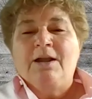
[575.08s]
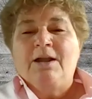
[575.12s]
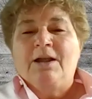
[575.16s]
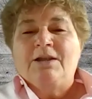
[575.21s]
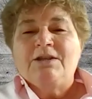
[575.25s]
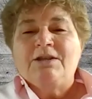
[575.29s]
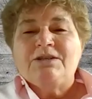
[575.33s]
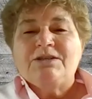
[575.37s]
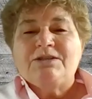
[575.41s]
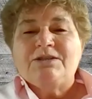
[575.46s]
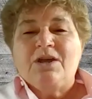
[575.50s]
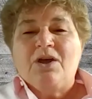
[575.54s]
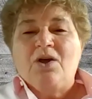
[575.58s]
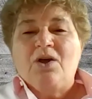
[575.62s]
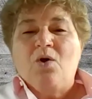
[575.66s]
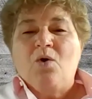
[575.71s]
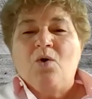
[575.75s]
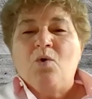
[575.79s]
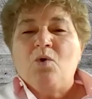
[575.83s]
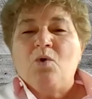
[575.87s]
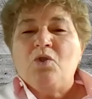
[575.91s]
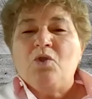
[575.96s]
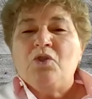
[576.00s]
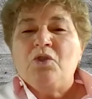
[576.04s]

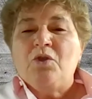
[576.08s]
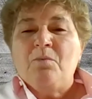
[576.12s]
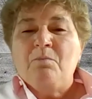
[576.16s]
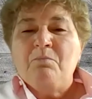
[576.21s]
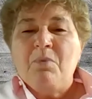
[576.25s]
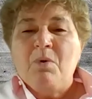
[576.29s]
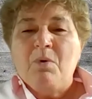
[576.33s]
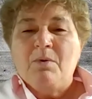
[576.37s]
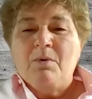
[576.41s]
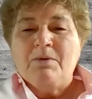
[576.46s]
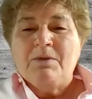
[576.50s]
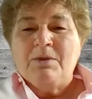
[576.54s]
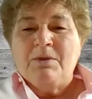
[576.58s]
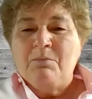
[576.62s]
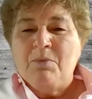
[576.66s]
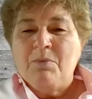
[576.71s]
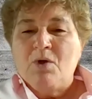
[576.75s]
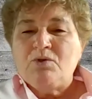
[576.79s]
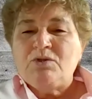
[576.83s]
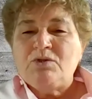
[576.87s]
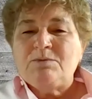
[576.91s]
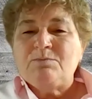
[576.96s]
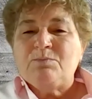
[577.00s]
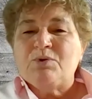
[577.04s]
So the
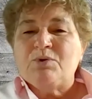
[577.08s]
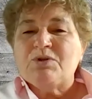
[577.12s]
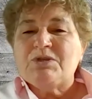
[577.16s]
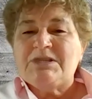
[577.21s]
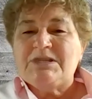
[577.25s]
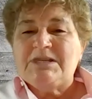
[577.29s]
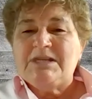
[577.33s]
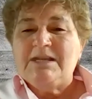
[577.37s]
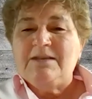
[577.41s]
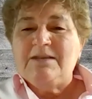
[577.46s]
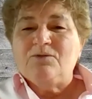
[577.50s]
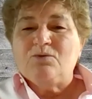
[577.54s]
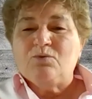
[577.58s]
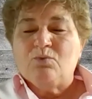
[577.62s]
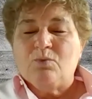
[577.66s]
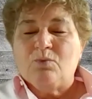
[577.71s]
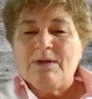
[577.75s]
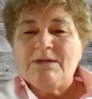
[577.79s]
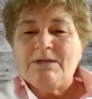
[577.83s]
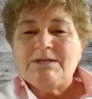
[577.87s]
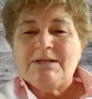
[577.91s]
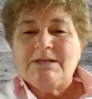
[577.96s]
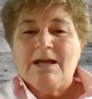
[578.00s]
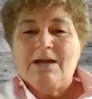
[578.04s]
most perceived
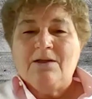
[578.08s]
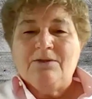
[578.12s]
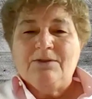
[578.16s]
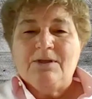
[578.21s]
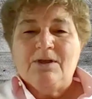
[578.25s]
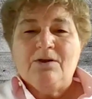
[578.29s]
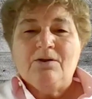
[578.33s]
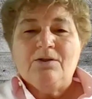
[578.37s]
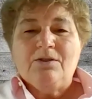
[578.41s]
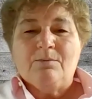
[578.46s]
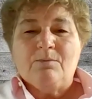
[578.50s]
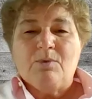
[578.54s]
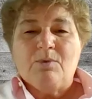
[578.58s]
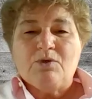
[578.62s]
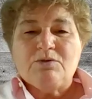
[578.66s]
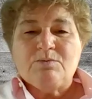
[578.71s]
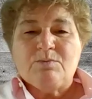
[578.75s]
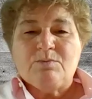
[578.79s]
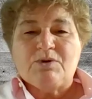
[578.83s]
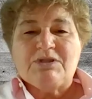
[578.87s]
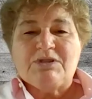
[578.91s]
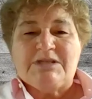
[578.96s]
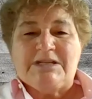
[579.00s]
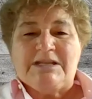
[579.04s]
risk out there, the most
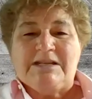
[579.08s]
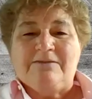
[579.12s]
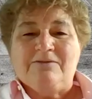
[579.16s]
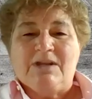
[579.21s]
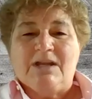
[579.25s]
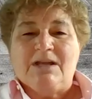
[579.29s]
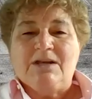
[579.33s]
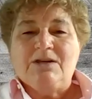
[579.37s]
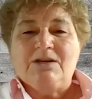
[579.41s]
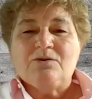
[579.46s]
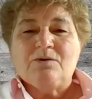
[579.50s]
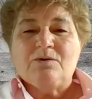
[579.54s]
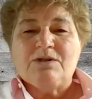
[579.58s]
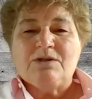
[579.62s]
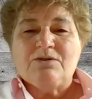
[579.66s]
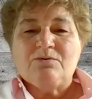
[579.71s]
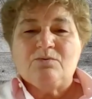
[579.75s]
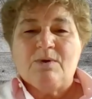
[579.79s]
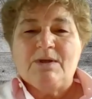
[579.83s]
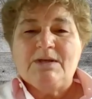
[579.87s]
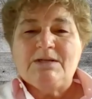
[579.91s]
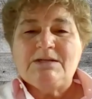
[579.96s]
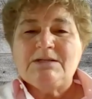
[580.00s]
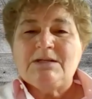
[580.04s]
perceived dangerous
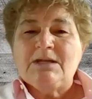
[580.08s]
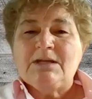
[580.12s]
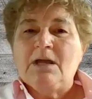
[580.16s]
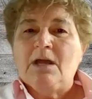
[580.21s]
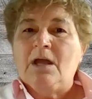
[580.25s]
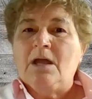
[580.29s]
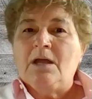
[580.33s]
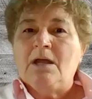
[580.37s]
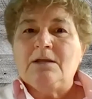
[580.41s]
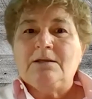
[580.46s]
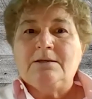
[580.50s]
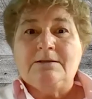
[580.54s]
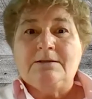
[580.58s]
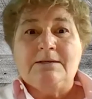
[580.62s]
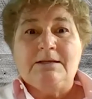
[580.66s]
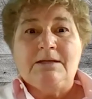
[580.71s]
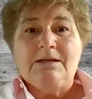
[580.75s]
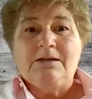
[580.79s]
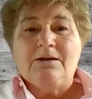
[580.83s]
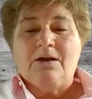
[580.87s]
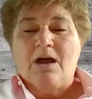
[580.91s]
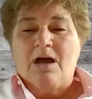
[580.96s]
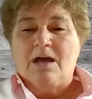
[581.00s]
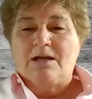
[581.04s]
risk,
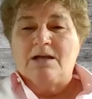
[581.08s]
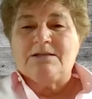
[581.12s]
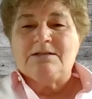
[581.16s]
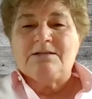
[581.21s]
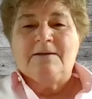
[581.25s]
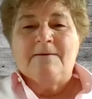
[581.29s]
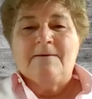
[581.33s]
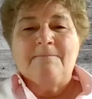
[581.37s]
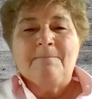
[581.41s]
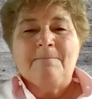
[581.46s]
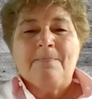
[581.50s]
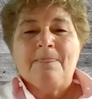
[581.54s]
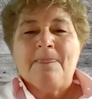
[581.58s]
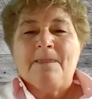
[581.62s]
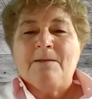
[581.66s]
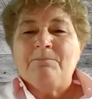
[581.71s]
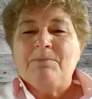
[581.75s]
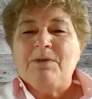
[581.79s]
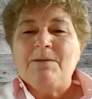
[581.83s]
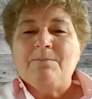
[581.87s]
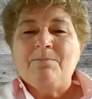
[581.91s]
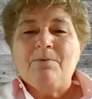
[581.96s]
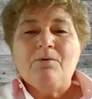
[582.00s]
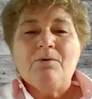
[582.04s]
DDoS.
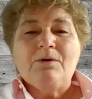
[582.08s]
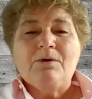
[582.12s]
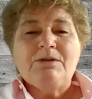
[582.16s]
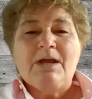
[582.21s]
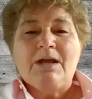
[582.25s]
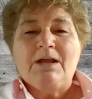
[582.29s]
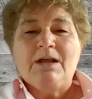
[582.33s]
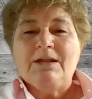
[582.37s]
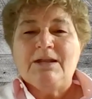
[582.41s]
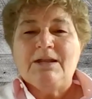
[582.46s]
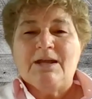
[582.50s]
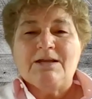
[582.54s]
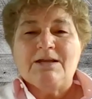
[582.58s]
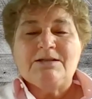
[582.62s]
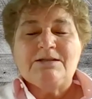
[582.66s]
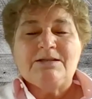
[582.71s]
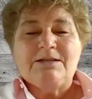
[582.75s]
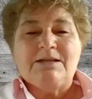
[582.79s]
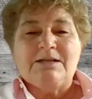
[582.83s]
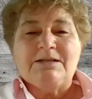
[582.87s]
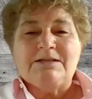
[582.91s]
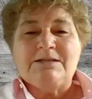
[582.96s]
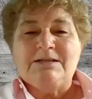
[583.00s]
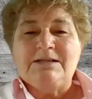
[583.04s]
People were telling us
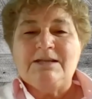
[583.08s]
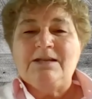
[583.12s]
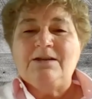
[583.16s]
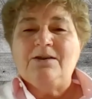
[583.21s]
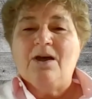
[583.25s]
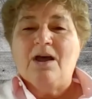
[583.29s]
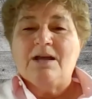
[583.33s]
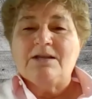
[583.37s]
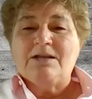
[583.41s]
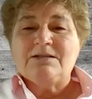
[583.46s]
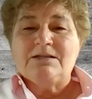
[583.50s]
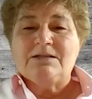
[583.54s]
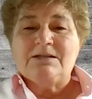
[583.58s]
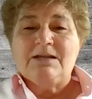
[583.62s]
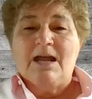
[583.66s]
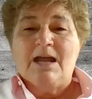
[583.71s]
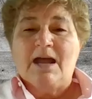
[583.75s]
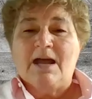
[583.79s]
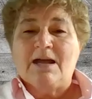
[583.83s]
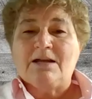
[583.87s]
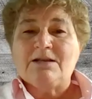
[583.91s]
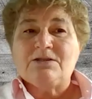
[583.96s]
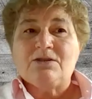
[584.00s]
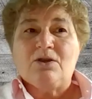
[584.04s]
that DDoS
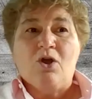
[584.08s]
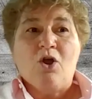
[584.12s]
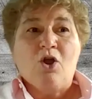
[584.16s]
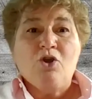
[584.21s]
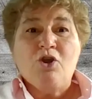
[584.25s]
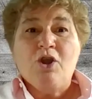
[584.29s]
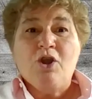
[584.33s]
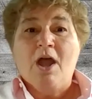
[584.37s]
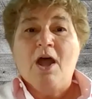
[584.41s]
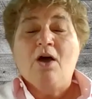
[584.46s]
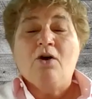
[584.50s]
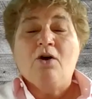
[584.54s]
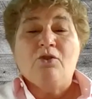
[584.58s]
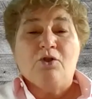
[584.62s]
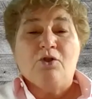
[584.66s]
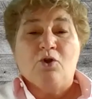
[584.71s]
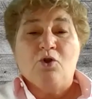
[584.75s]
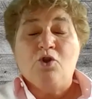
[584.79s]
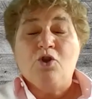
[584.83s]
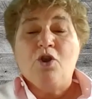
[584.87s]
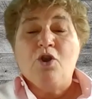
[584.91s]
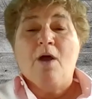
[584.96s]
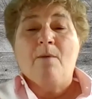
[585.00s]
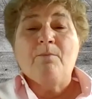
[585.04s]
attacks are now their
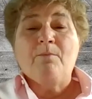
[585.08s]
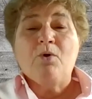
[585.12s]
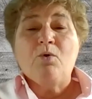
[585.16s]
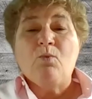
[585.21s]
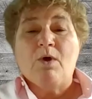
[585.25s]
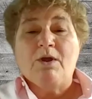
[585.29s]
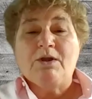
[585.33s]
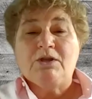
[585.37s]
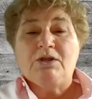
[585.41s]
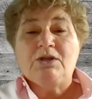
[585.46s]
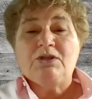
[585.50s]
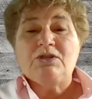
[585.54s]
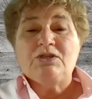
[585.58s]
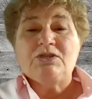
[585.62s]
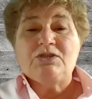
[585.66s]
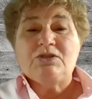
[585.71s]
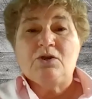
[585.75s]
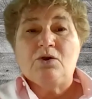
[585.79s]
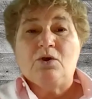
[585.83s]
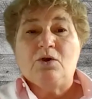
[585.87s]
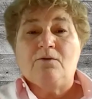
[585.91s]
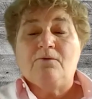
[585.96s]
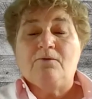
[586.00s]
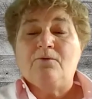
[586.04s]
number one
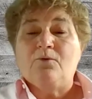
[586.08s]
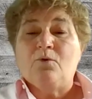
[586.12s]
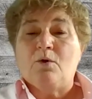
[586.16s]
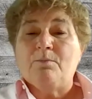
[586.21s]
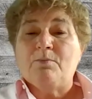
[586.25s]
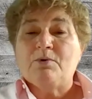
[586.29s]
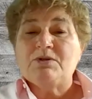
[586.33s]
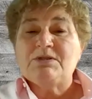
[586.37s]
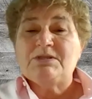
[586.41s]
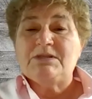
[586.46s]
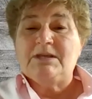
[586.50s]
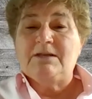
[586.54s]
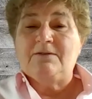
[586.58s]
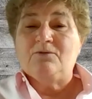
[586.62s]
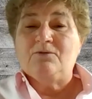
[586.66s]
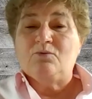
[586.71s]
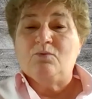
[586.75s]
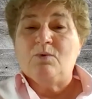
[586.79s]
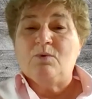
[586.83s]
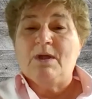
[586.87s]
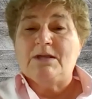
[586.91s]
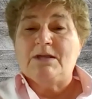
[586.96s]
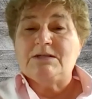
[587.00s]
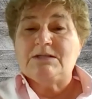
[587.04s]
concern for perceived
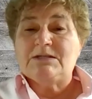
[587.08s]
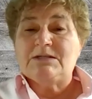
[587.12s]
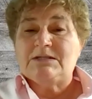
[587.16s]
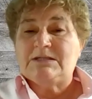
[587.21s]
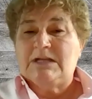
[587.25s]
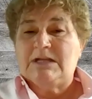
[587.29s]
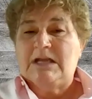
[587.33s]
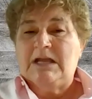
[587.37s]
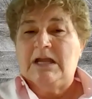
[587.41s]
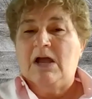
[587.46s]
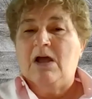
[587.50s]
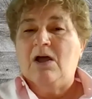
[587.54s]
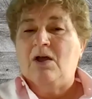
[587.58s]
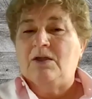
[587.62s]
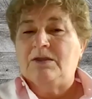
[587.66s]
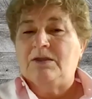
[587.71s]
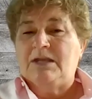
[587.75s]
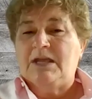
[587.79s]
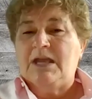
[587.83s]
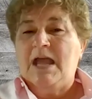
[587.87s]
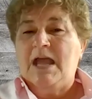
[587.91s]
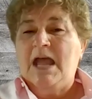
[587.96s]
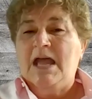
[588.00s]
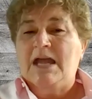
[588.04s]
risks on
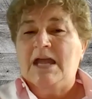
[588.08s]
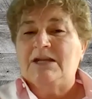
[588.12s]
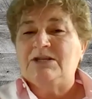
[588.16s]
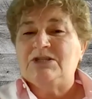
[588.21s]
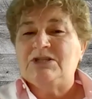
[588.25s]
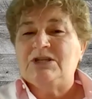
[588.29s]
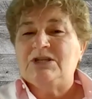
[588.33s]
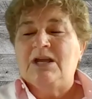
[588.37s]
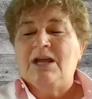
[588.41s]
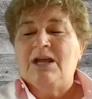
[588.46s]
the edge.